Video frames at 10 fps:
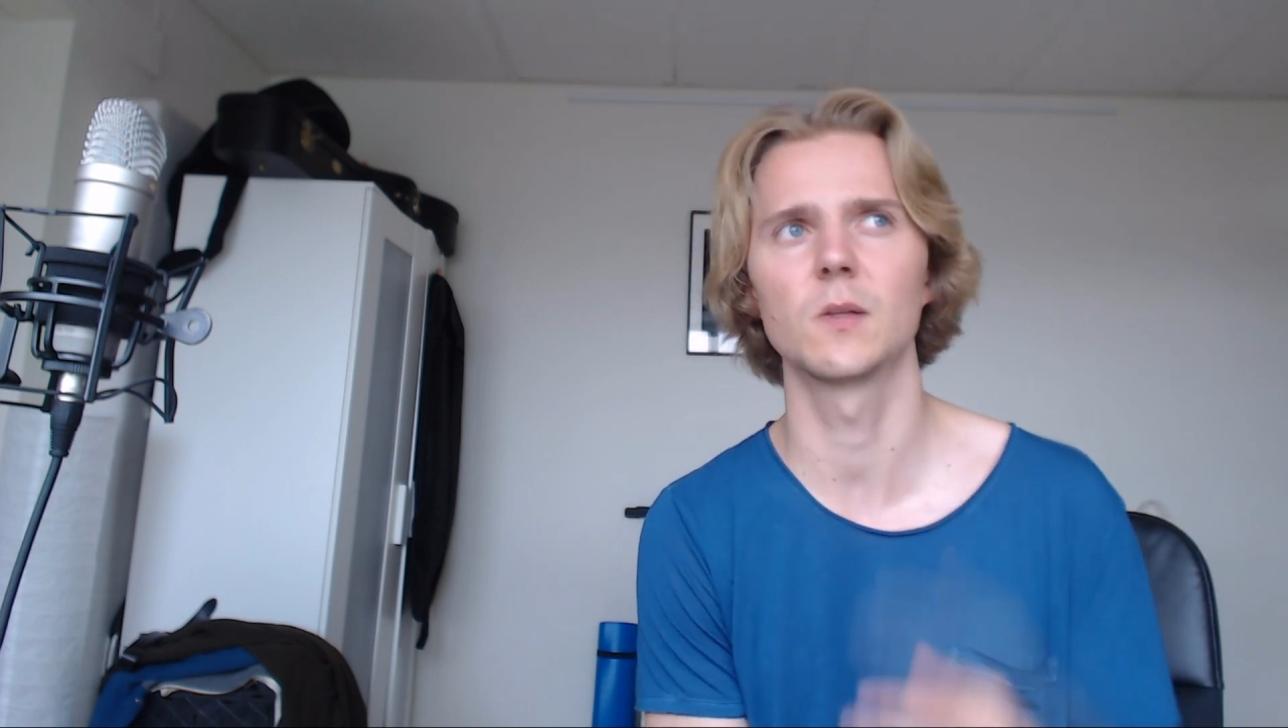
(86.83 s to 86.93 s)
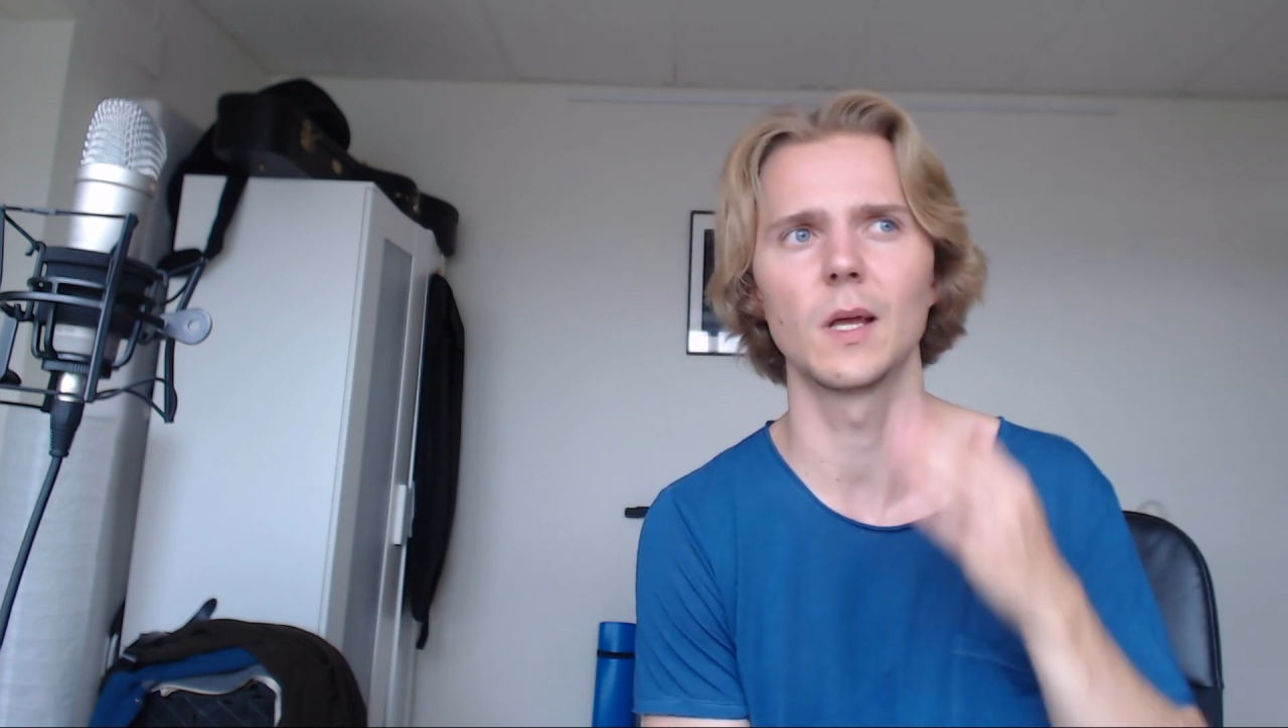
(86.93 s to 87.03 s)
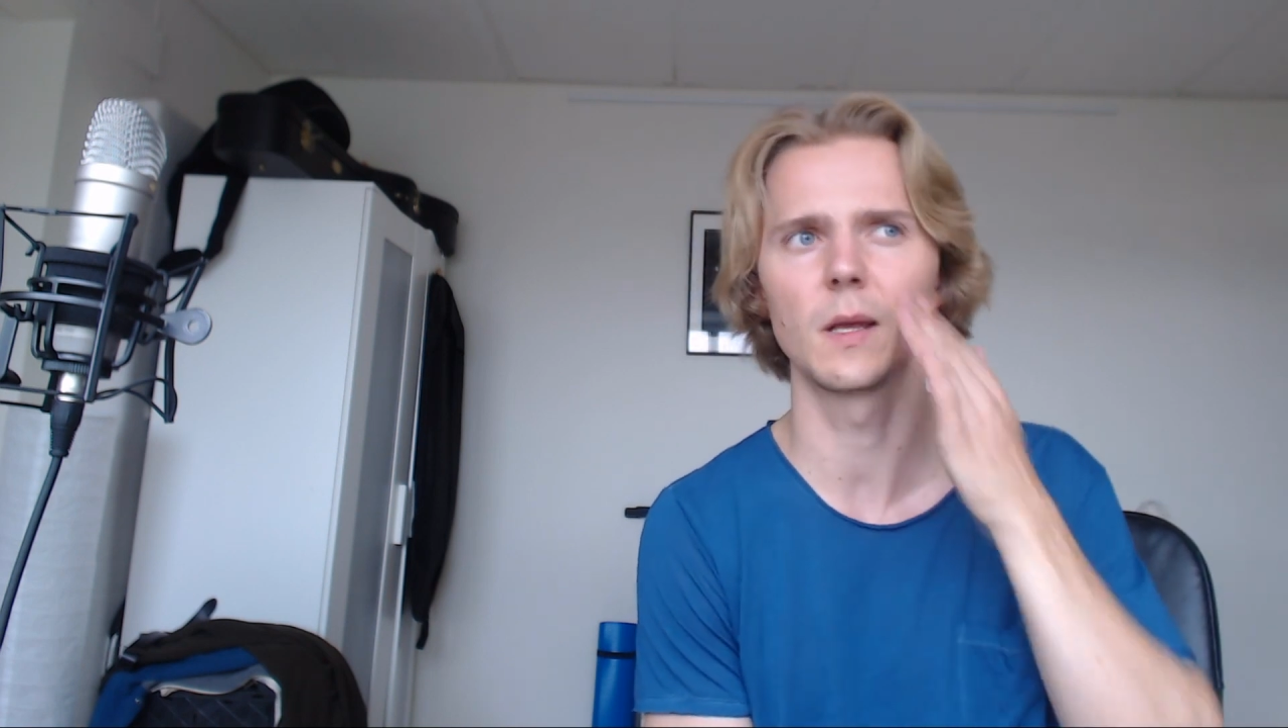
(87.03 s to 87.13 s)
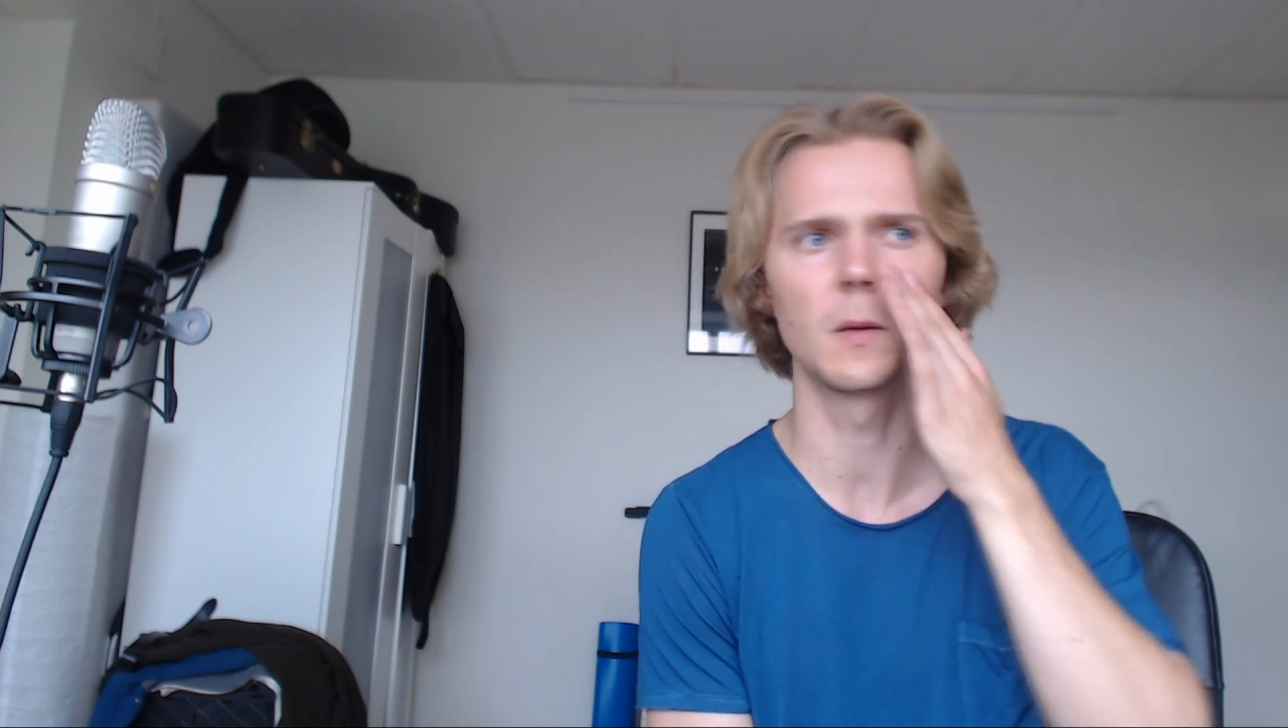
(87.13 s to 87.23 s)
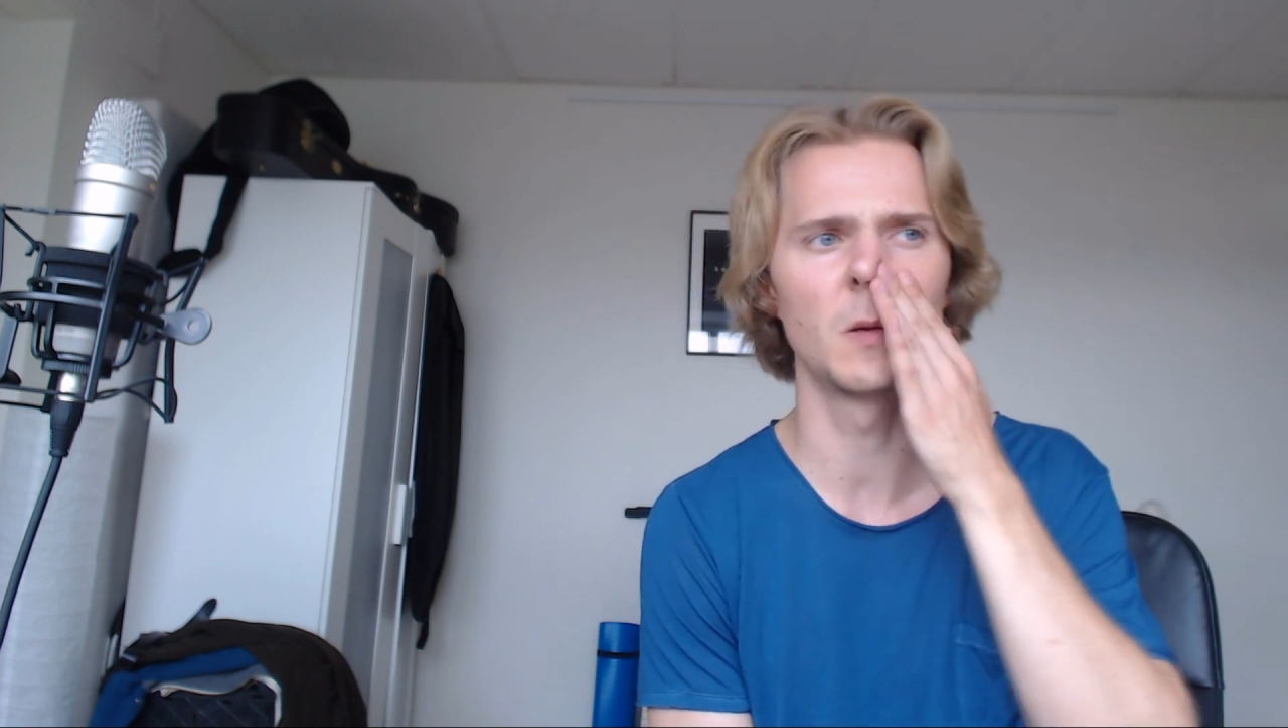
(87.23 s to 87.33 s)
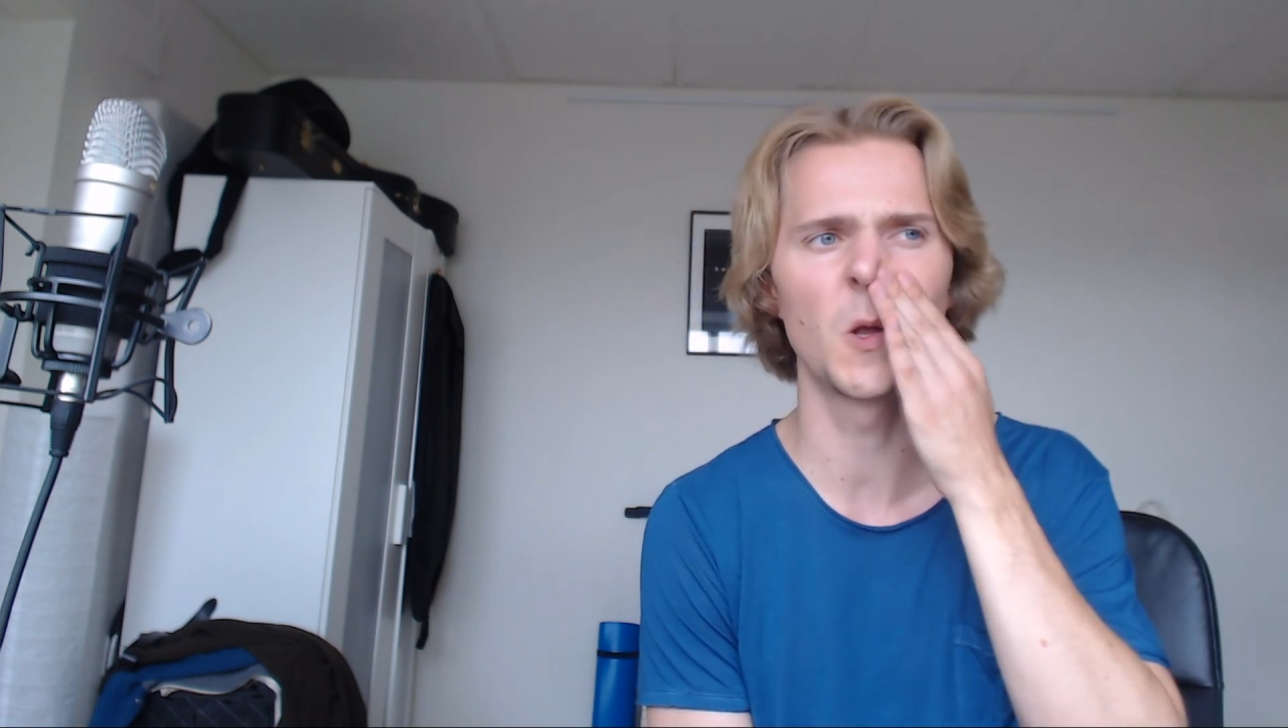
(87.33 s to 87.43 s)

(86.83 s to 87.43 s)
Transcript: So like New